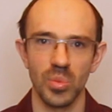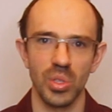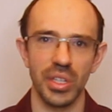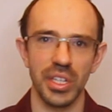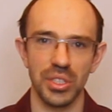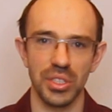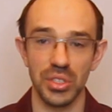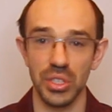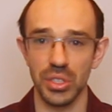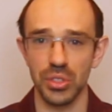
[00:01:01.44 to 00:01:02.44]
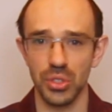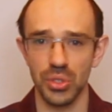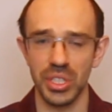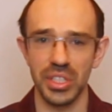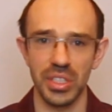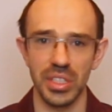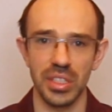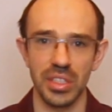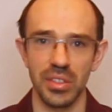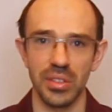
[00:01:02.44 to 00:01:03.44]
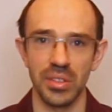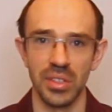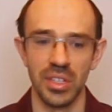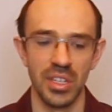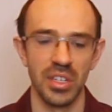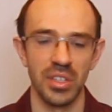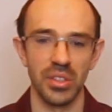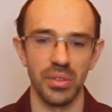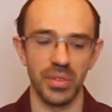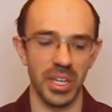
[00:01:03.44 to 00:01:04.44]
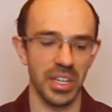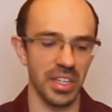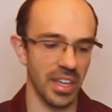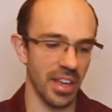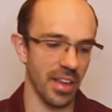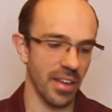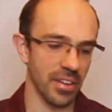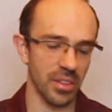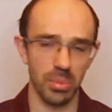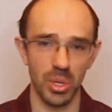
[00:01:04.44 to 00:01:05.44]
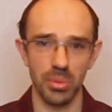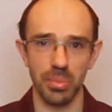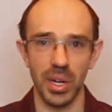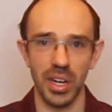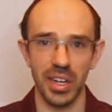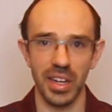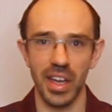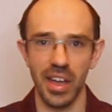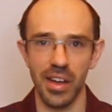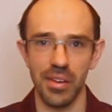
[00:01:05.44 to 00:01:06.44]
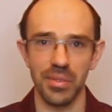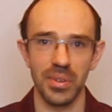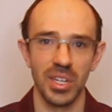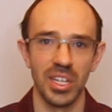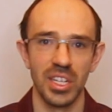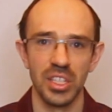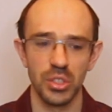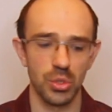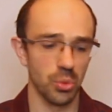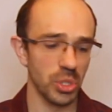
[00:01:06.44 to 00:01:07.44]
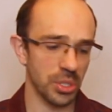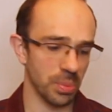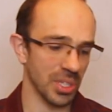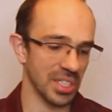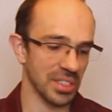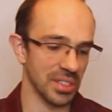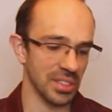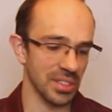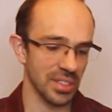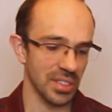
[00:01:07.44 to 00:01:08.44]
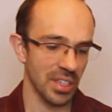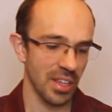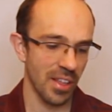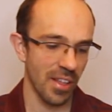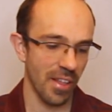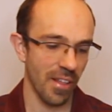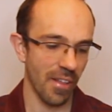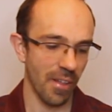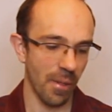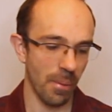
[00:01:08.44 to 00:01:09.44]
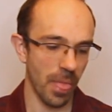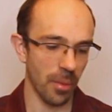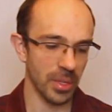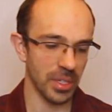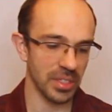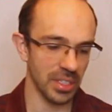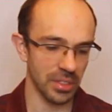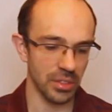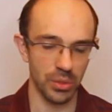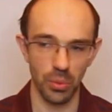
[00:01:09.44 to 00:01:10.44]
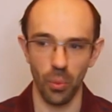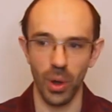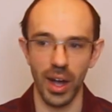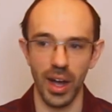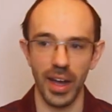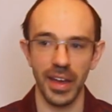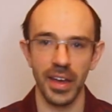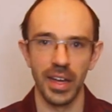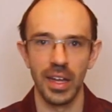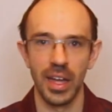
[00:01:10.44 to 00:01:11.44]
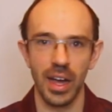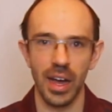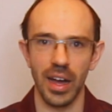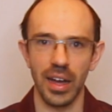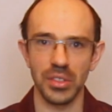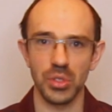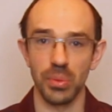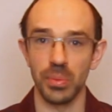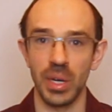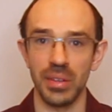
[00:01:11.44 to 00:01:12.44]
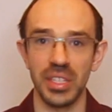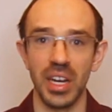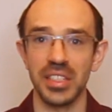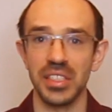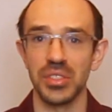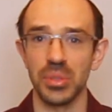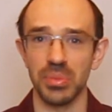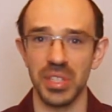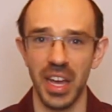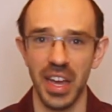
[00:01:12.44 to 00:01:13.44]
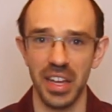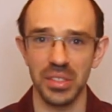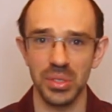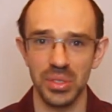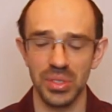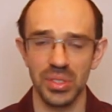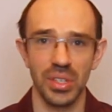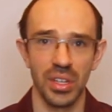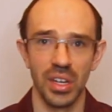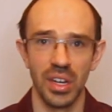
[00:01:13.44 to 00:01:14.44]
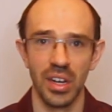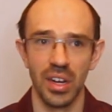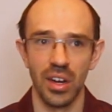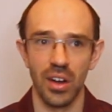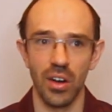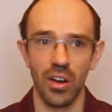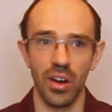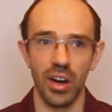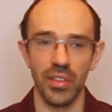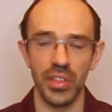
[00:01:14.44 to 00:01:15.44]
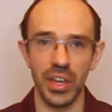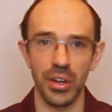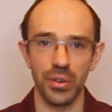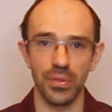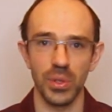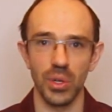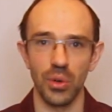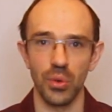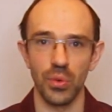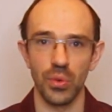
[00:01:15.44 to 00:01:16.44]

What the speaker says: You'll actually see on your screen that the fan and the burn pot have switched places. I'm going to tell you why. So I did some tests on the airflow